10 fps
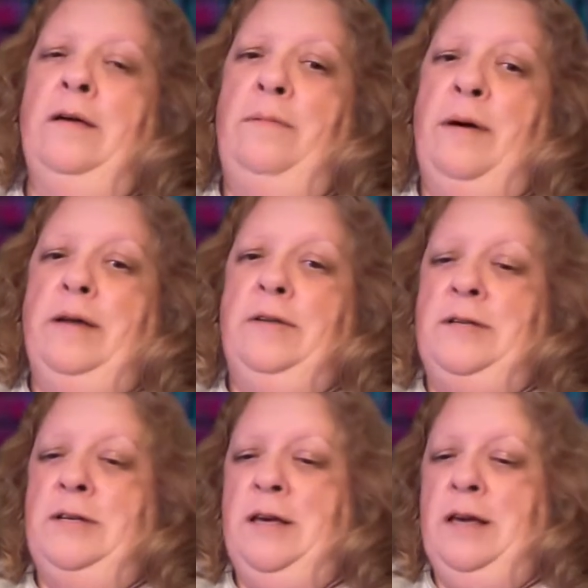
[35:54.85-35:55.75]

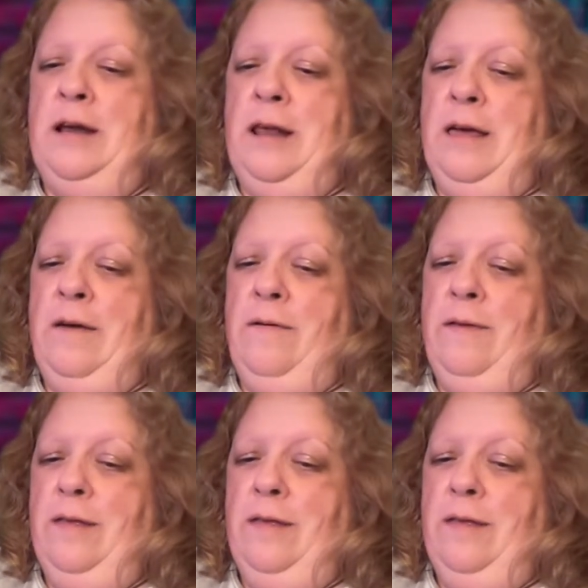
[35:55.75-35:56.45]
But anyhow.